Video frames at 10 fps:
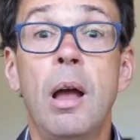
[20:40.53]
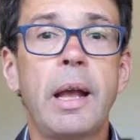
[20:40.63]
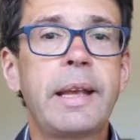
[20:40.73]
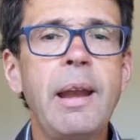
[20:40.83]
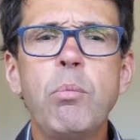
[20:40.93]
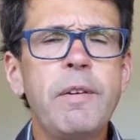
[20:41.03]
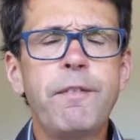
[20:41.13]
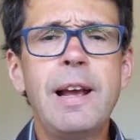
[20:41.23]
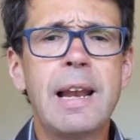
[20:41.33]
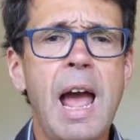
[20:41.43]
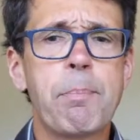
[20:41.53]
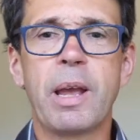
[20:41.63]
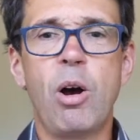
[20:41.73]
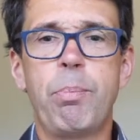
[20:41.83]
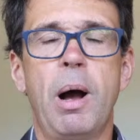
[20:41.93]
Again, we feel
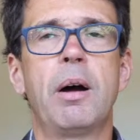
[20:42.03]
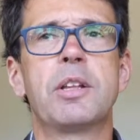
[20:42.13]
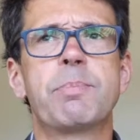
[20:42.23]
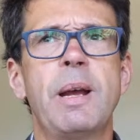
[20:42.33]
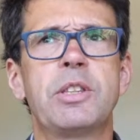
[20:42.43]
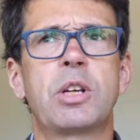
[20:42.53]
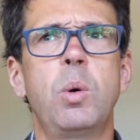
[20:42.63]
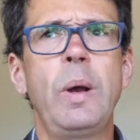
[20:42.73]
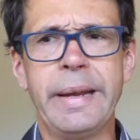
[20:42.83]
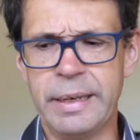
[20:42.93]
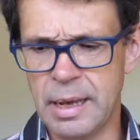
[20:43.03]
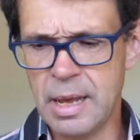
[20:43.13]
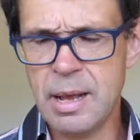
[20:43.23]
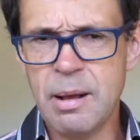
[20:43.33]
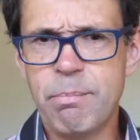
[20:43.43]
happy our partner's made the queen,
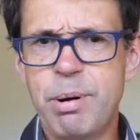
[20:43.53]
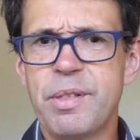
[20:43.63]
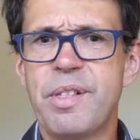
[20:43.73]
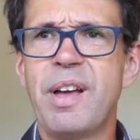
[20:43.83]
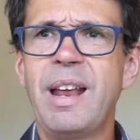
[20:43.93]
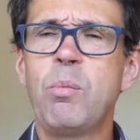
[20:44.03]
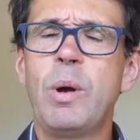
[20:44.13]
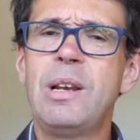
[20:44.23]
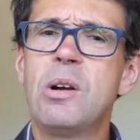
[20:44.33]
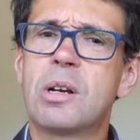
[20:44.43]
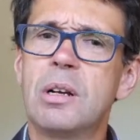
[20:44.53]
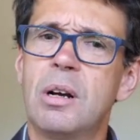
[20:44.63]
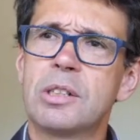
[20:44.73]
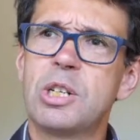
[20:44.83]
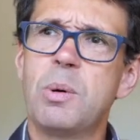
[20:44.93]
but then we look
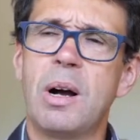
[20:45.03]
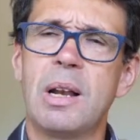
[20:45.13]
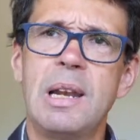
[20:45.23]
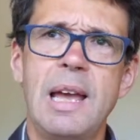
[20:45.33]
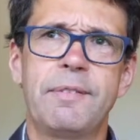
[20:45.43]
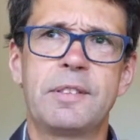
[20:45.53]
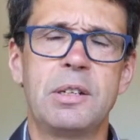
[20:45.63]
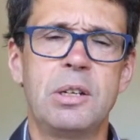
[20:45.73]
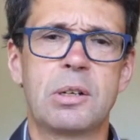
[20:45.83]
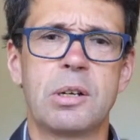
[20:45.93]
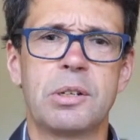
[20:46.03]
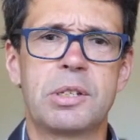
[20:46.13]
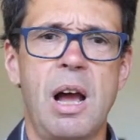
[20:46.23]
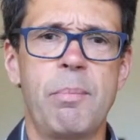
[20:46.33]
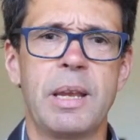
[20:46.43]
up to our left and look at
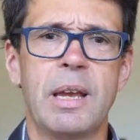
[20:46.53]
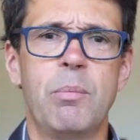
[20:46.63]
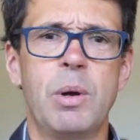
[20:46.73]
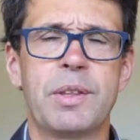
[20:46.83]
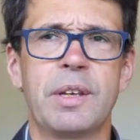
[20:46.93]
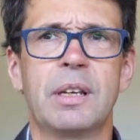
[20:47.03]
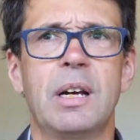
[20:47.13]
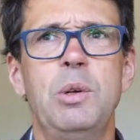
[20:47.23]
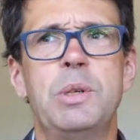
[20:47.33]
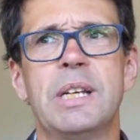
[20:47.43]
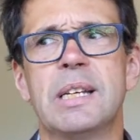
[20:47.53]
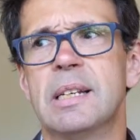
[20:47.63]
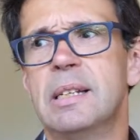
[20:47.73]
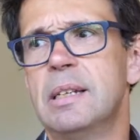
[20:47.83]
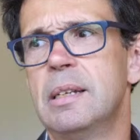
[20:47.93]
dummy and we think, oh
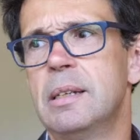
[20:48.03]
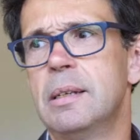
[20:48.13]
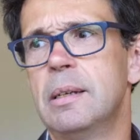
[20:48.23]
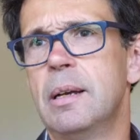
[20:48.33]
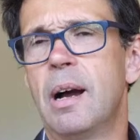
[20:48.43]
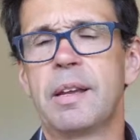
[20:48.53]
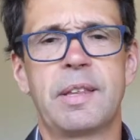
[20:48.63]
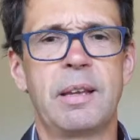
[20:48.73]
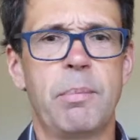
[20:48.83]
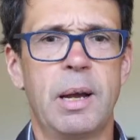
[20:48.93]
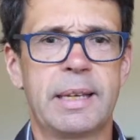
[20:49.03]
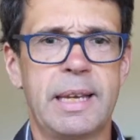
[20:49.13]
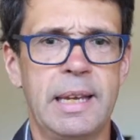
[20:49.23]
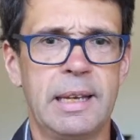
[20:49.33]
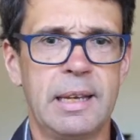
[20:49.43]
dear, I think my
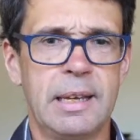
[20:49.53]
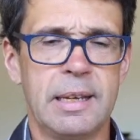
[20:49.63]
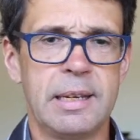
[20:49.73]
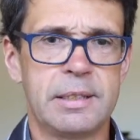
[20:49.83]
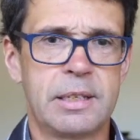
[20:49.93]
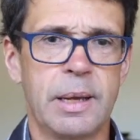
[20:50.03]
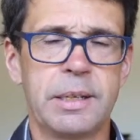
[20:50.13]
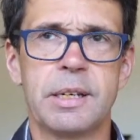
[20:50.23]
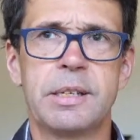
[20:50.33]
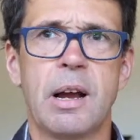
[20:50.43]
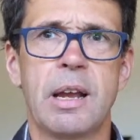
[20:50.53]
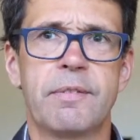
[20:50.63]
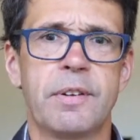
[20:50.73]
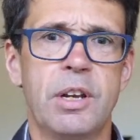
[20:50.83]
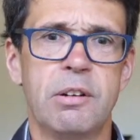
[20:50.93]
king is going to die
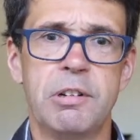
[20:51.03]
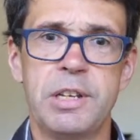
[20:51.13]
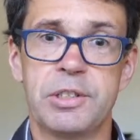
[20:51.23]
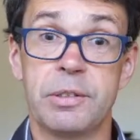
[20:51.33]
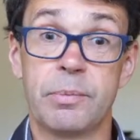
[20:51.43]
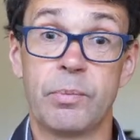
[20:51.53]
for no reason.